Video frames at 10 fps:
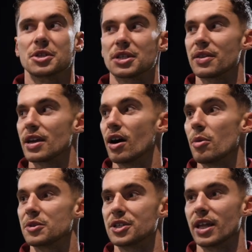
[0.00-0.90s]
because I think
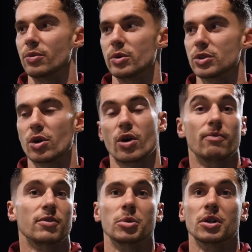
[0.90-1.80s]
up until then we were so
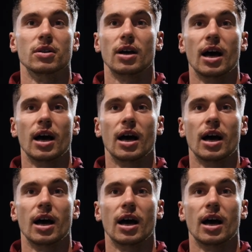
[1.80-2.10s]
comfortable.